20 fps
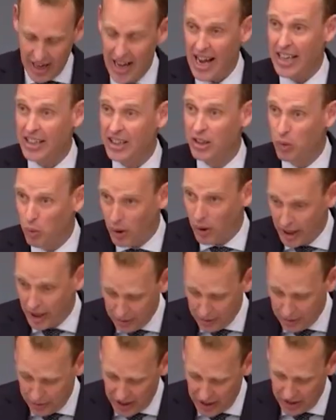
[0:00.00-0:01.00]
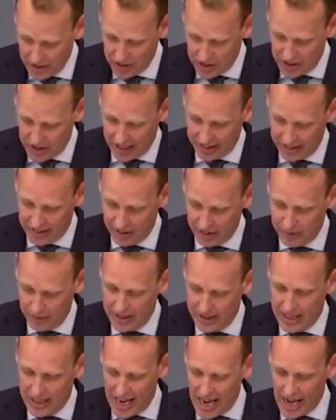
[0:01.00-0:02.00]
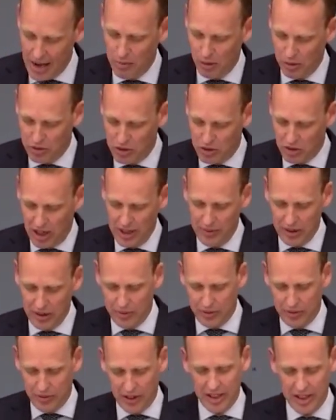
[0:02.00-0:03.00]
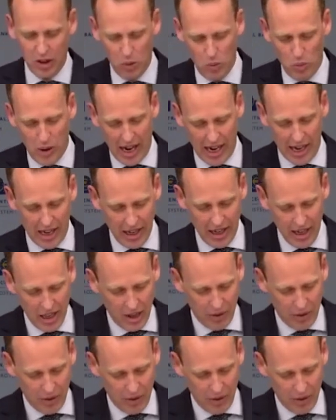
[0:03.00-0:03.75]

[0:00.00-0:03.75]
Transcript: and the wider financial sector with the aim of driving funding away